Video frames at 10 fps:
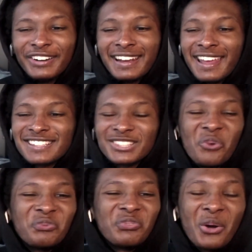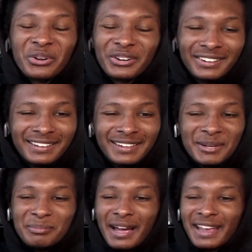That nice little floater
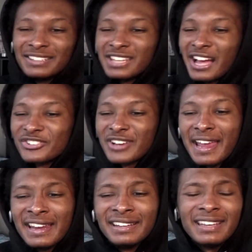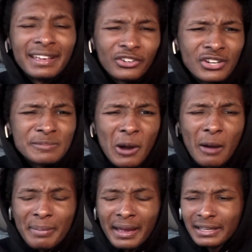by DeAndre Ayton. Yeah, Chris
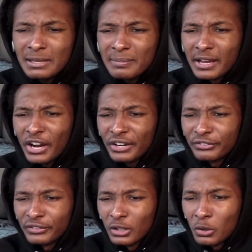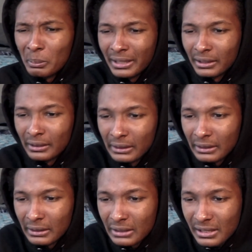Paul back. He been hurt for a little bit.
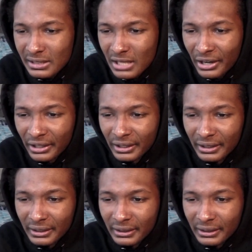Yes, sir.